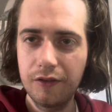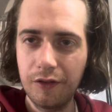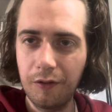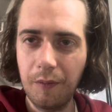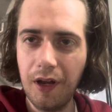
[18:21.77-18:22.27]

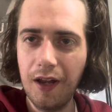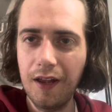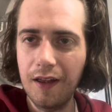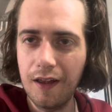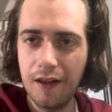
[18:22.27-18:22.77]
So
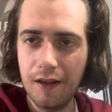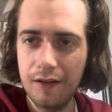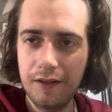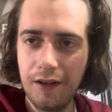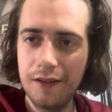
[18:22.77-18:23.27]
goodbye,
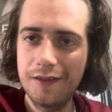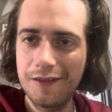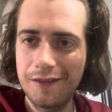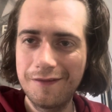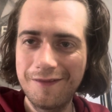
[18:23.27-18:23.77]
and yes,
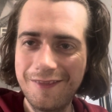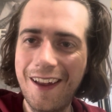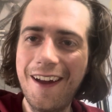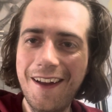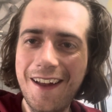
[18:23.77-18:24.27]

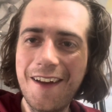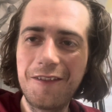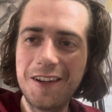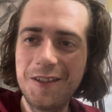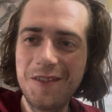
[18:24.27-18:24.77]
have a
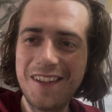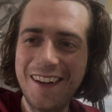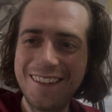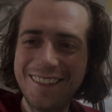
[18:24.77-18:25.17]
great Tuesday.